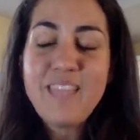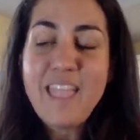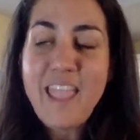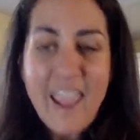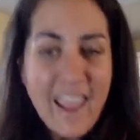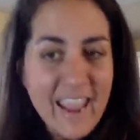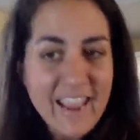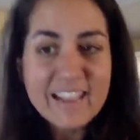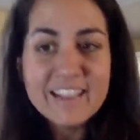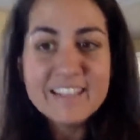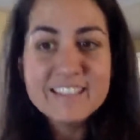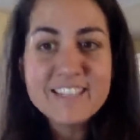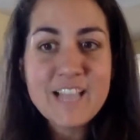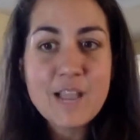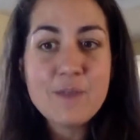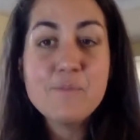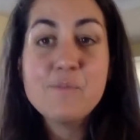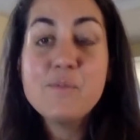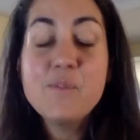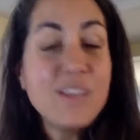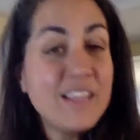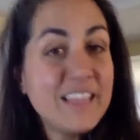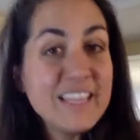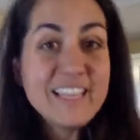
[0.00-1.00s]
And
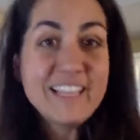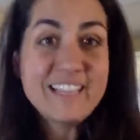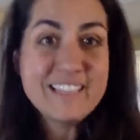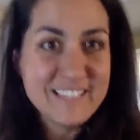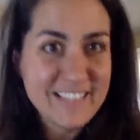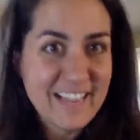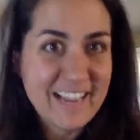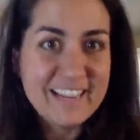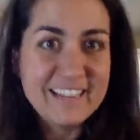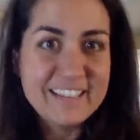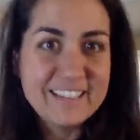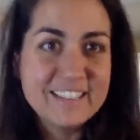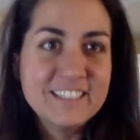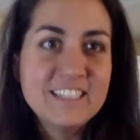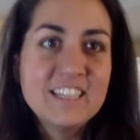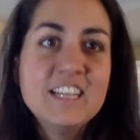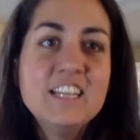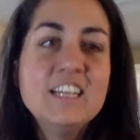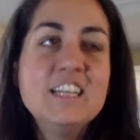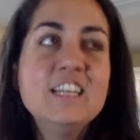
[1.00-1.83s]
I'm really excited